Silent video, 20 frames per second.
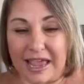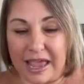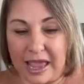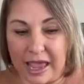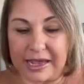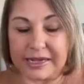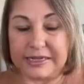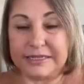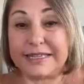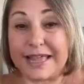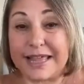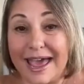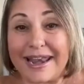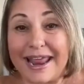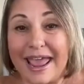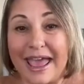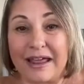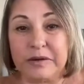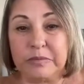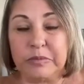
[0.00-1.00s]
as that
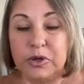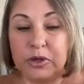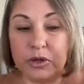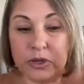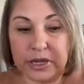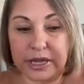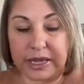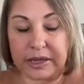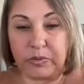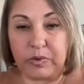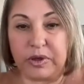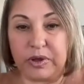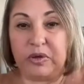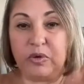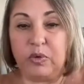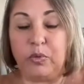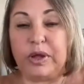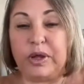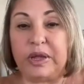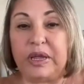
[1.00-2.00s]
animal, and
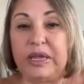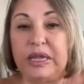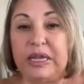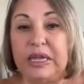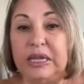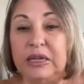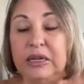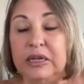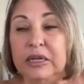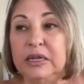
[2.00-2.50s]
we